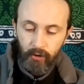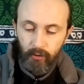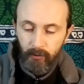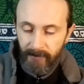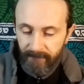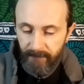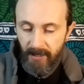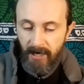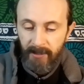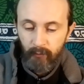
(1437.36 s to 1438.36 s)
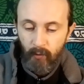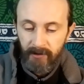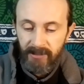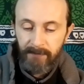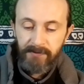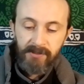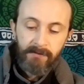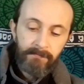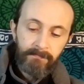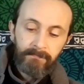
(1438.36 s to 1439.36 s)
to leave behind what keeps
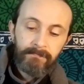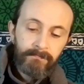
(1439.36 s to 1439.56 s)
them